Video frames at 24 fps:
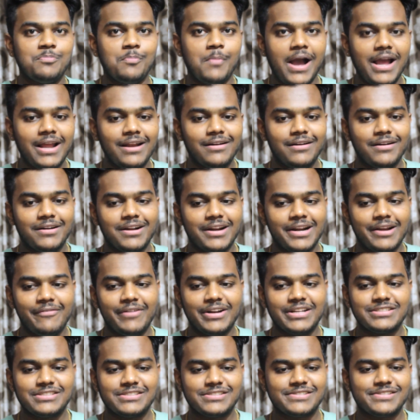smiled literally
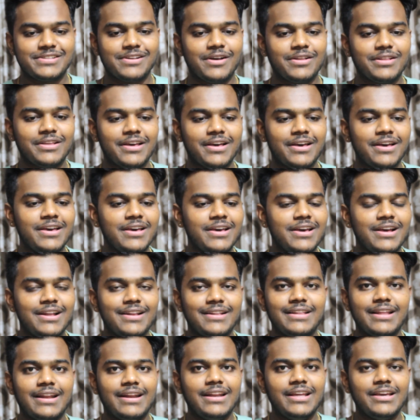when I just saw
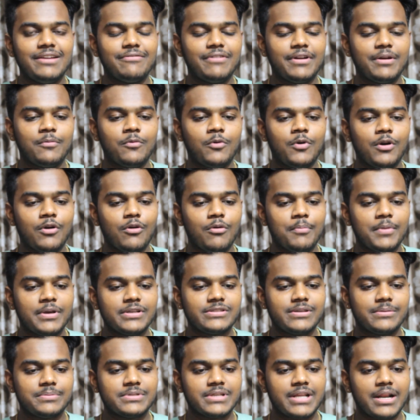the link when one of
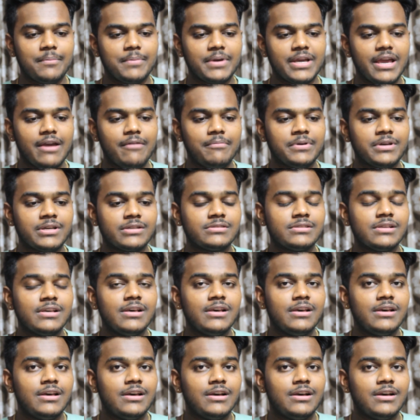my subscriber gave, because